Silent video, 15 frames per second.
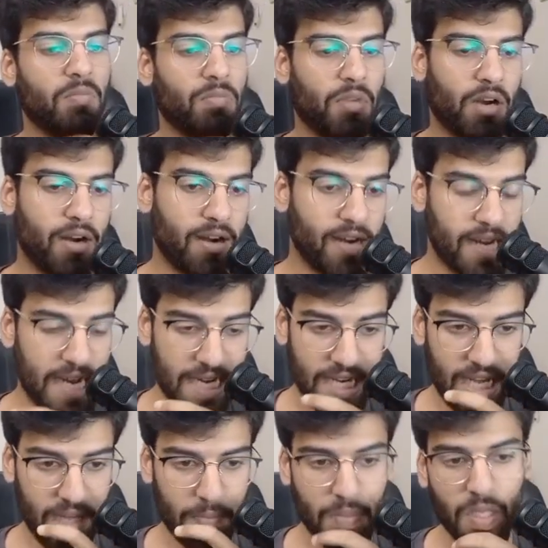our date
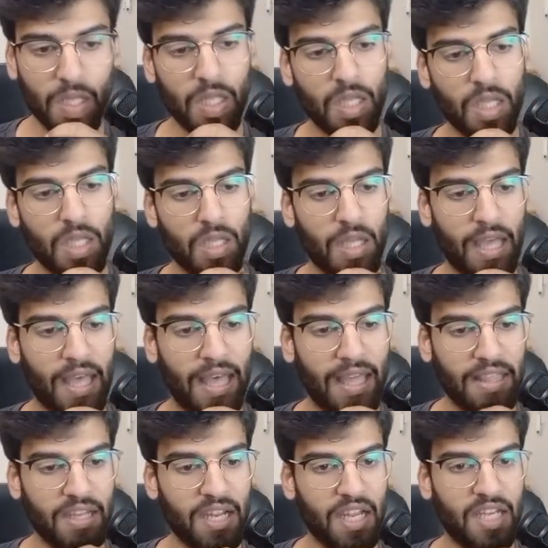time
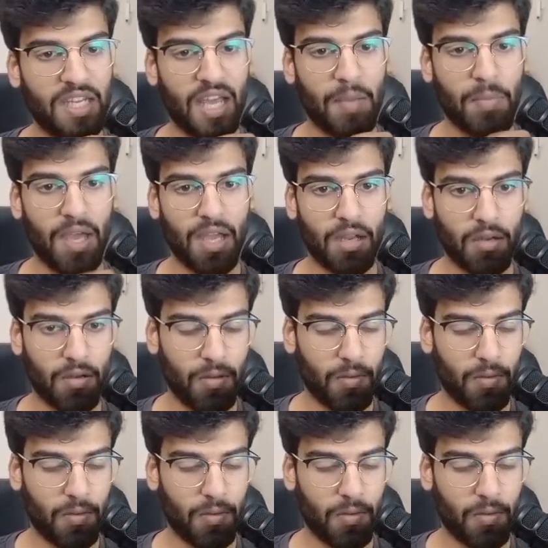and the date time end.